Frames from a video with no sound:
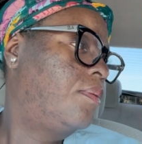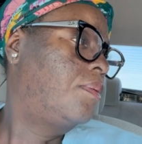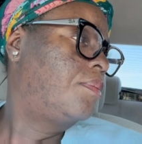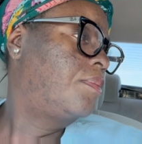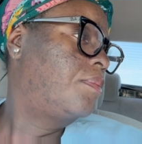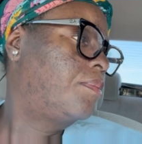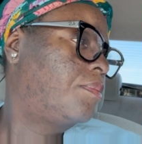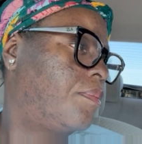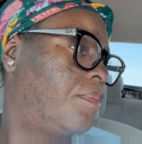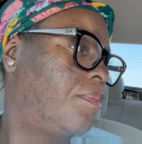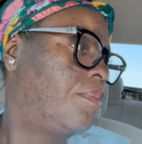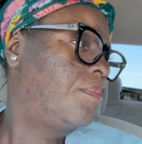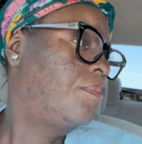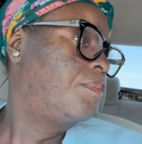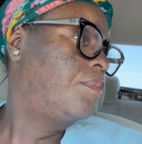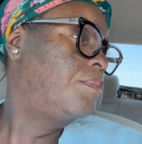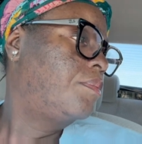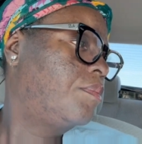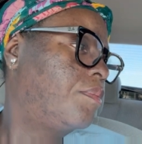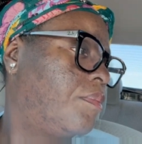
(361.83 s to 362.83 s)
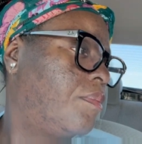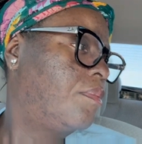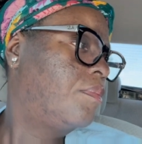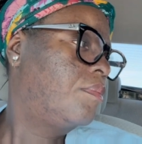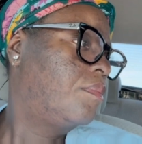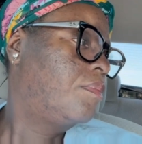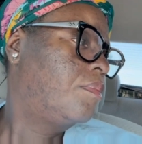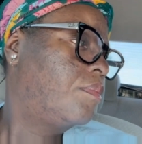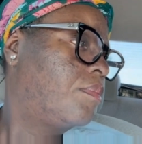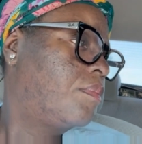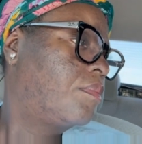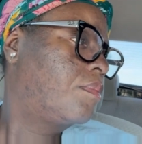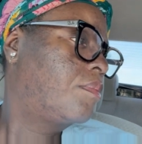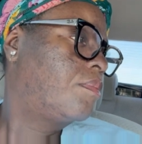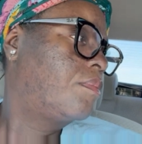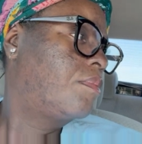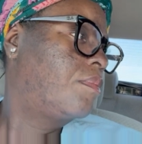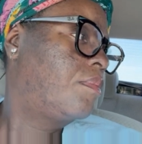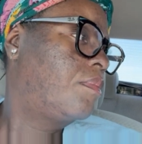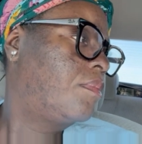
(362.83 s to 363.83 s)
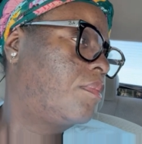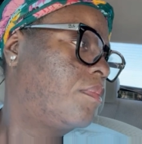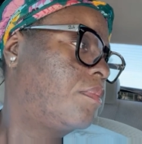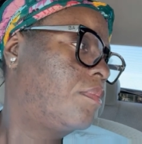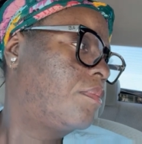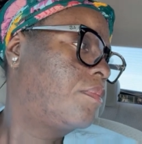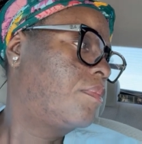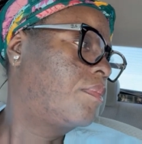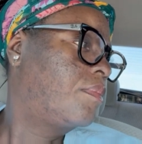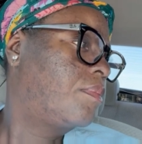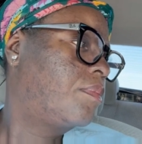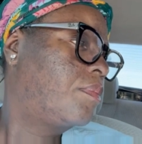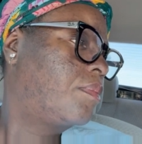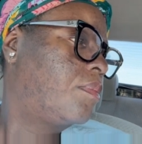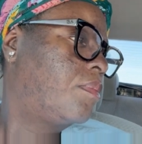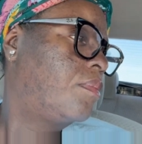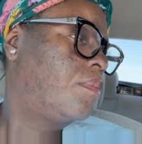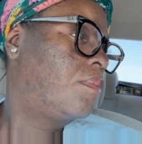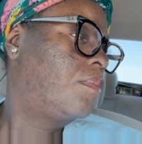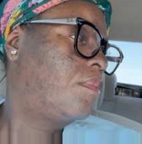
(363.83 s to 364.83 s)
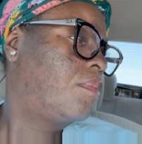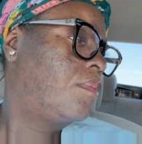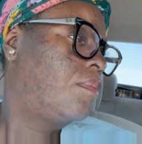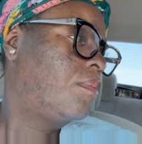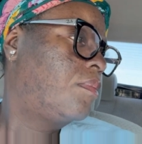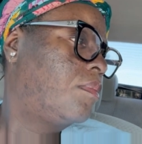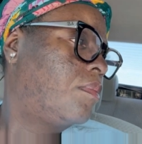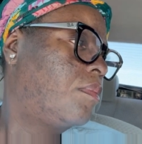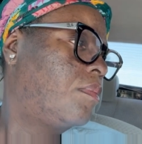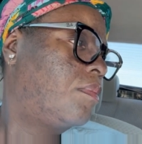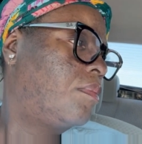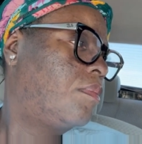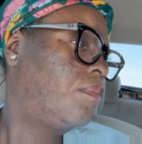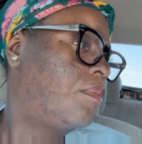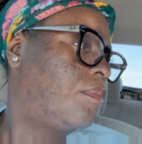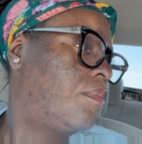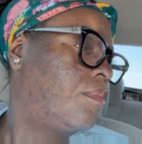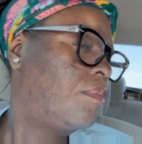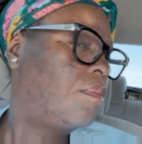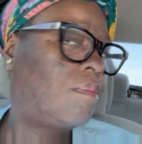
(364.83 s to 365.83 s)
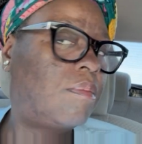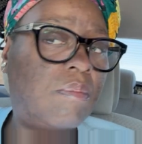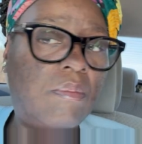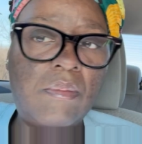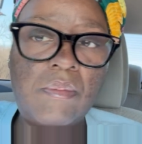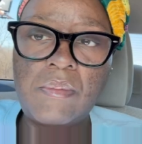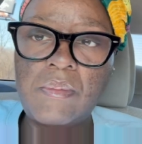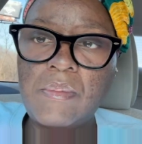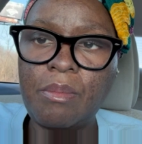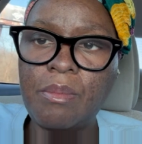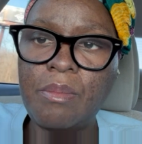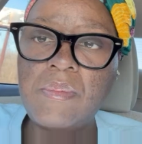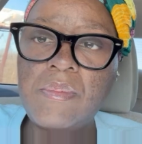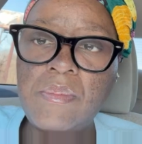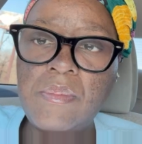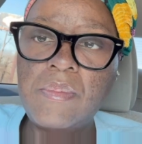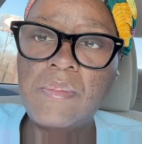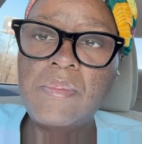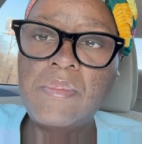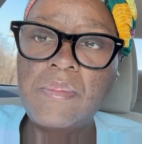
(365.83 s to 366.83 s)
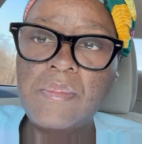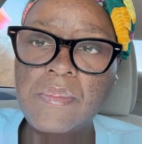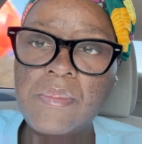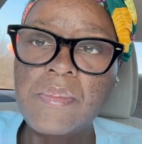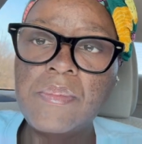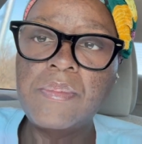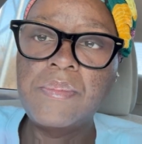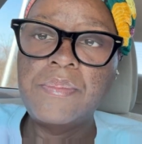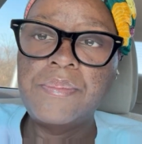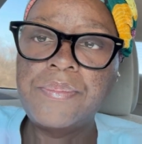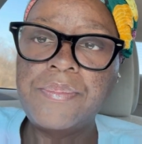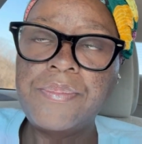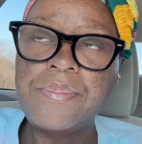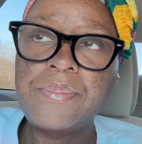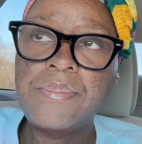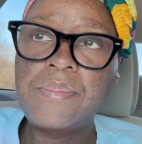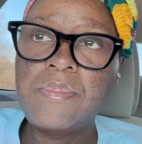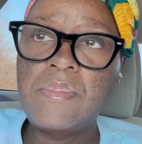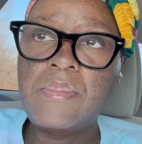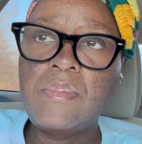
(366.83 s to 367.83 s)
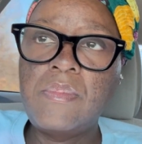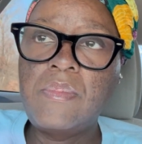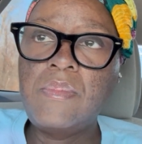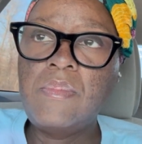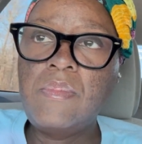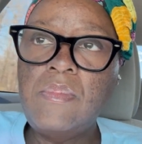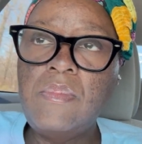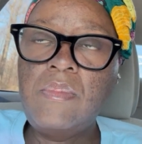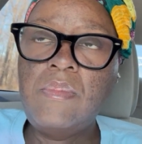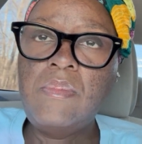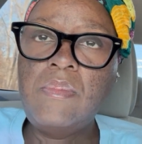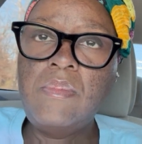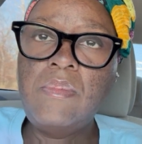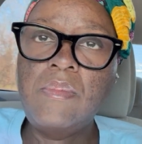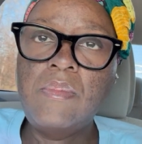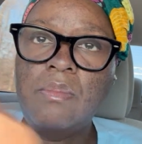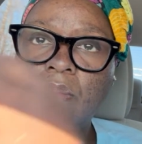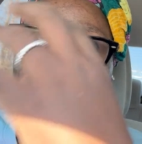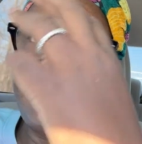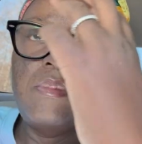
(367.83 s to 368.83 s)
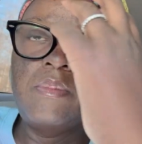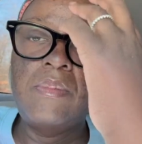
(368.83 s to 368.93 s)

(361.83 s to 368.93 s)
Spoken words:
you know, just listening to positive people. Like, you have to stay away from negativity as much as